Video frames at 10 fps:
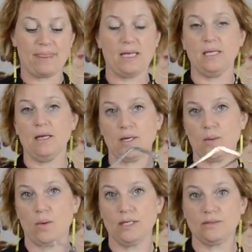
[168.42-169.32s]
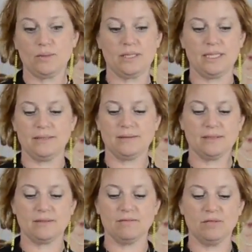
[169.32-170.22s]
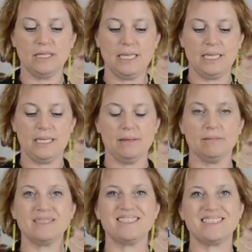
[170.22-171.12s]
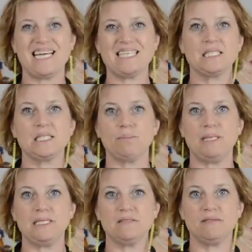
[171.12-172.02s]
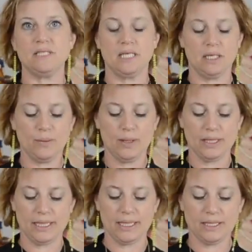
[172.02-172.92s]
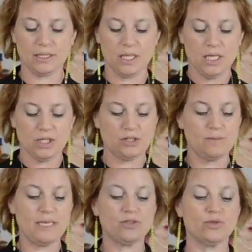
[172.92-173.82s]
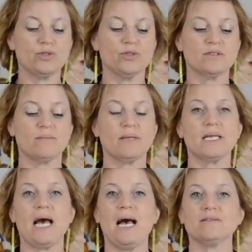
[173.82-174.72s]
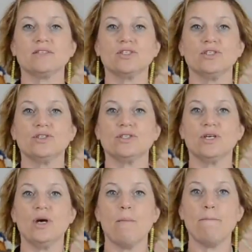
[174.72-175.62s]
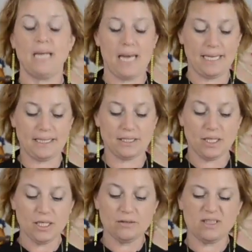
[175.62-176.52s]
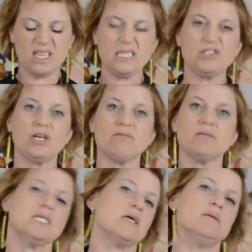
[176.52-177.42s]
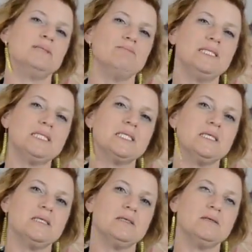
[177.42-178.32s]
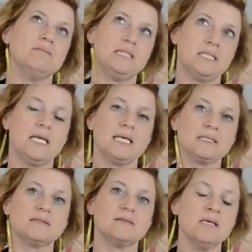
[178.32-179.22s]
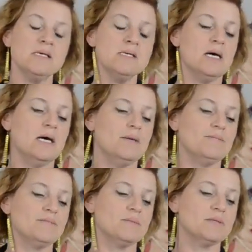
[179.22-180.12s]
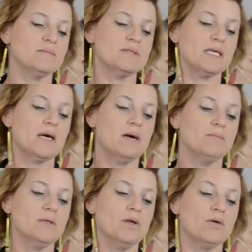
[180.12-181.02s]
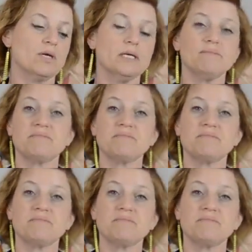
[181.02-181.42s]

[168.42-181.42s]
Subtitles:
Likewise with these, it's a really standard piece of DIY kit. Just make sure you've got something that has a good blade. So these generally come in metre length. Sometimes they come longer,